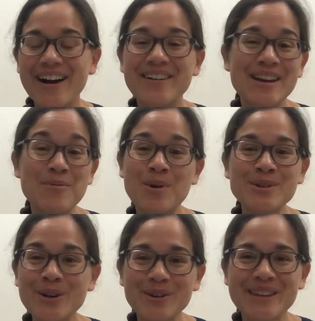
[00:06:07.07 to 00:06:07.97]
It won't
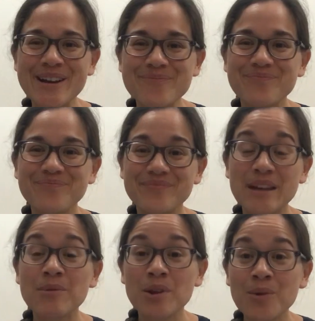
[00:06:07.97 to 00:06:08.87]
hurt them, it
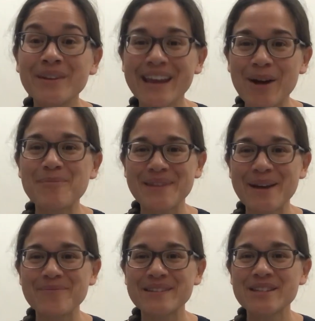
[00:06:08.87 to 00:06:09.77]
will only help
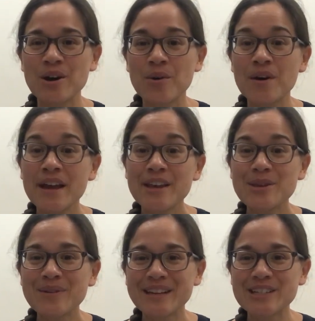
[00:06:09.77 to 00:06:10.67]
them. So you
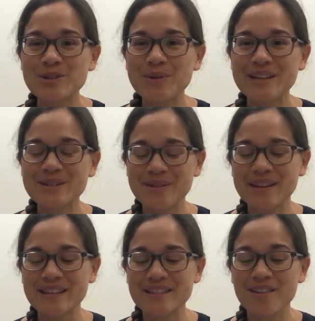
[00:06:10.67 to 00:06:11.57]
can enjoy doing
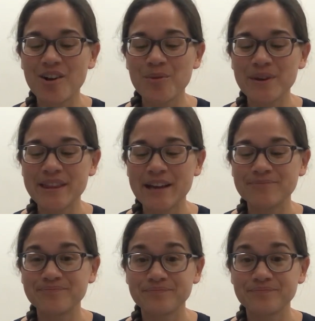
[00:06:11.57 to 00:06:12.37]
this along with them.